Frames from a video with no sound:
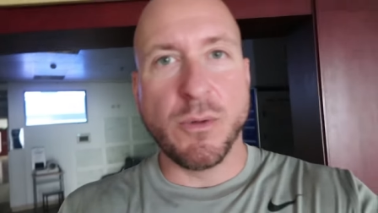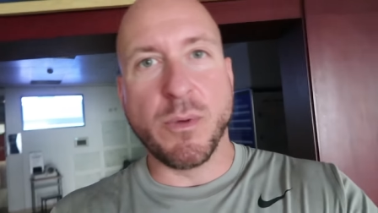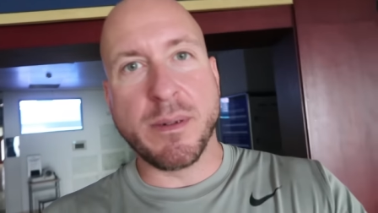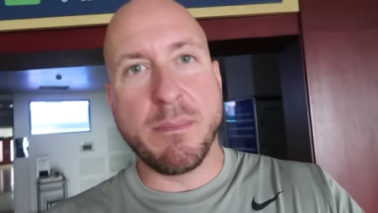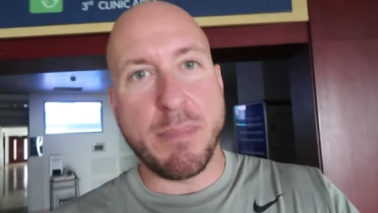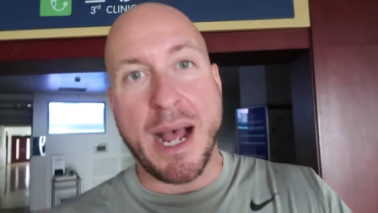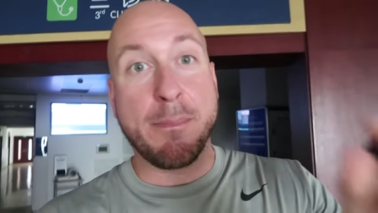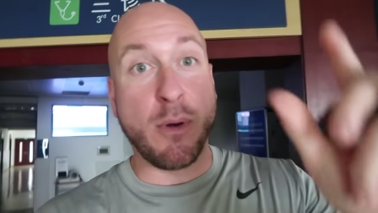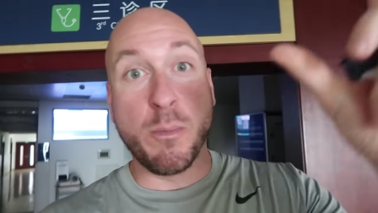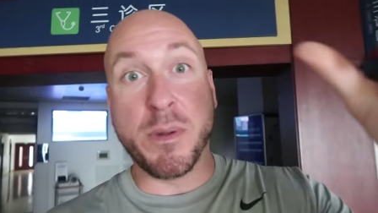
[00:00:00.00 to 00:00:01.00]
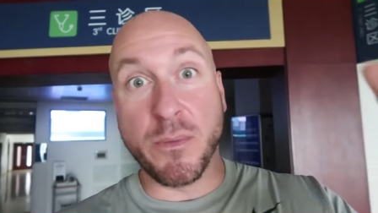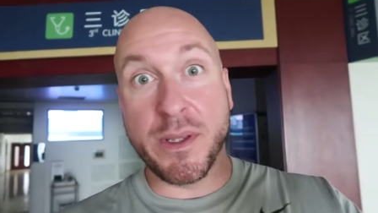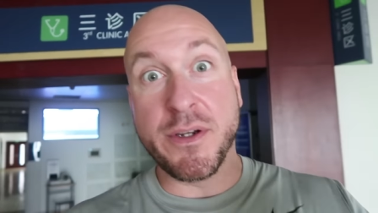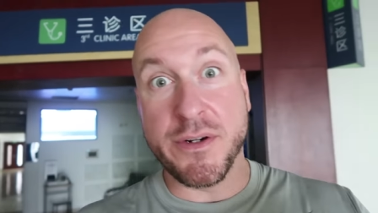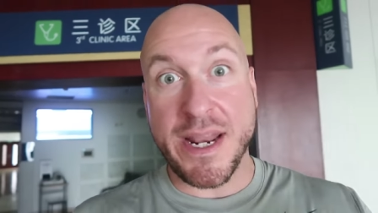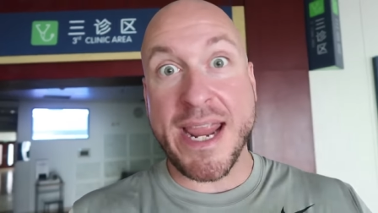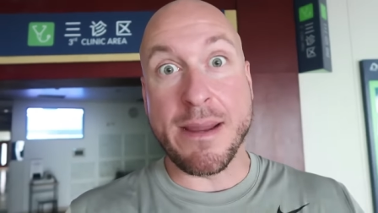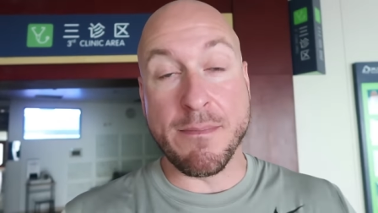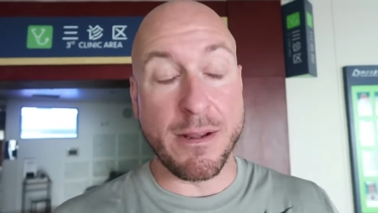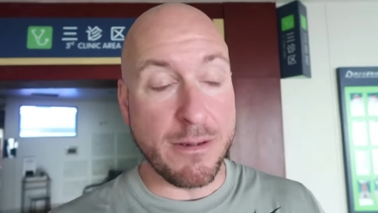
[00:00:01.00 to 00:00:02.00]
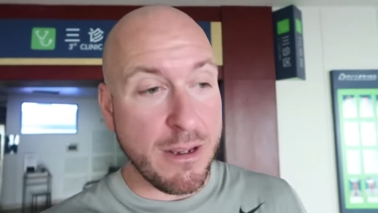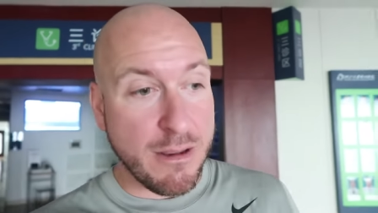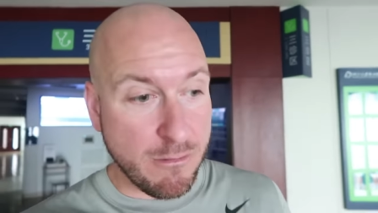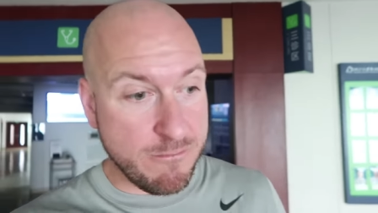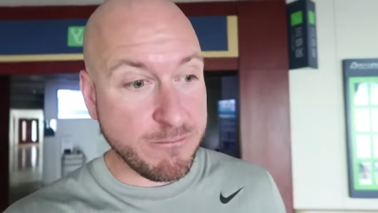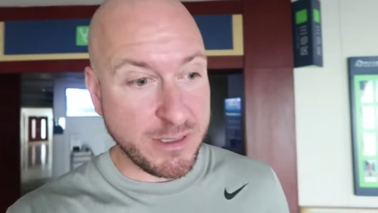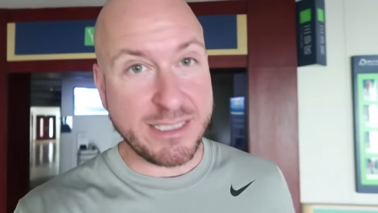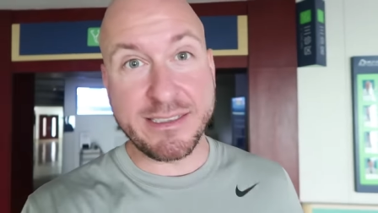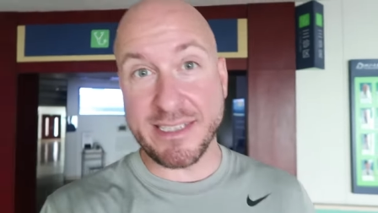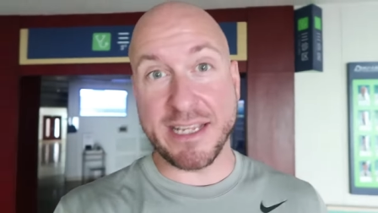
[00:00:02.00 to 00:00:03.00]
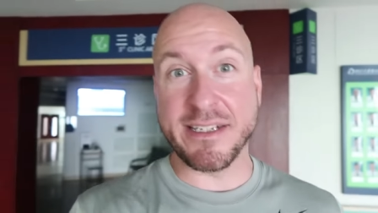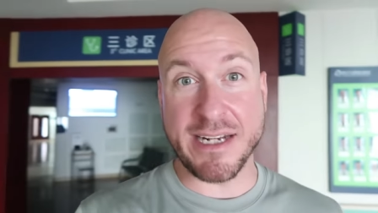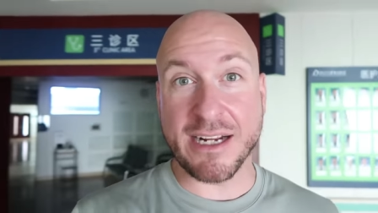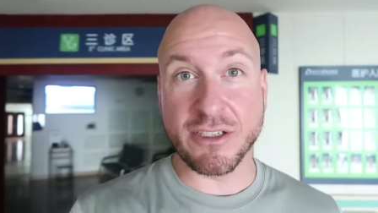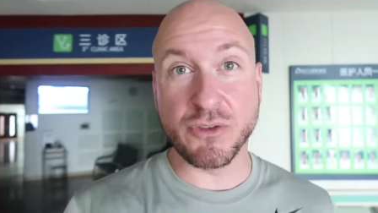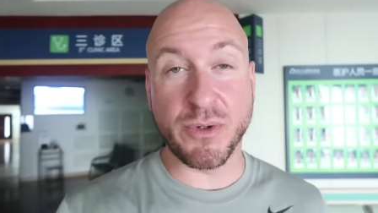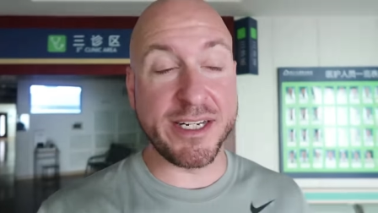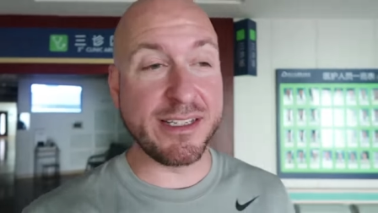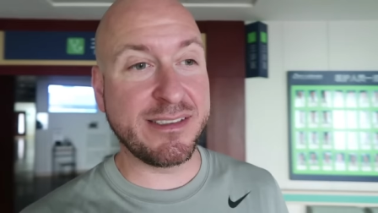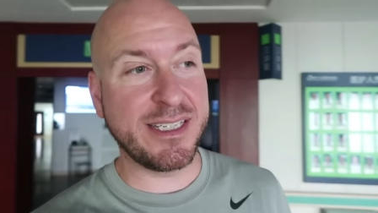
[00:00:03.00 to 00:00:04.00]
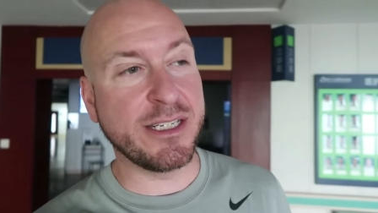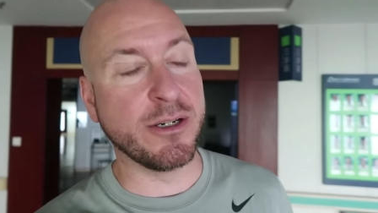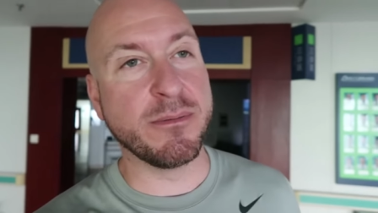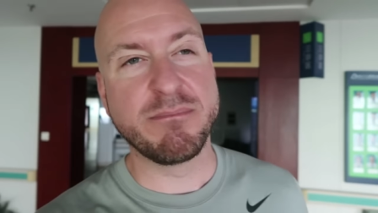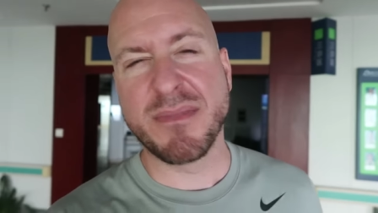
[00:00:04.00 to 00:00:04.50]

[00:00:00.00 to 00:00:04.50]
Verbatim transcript: would pop open with your name and say the doctor's ready to see you.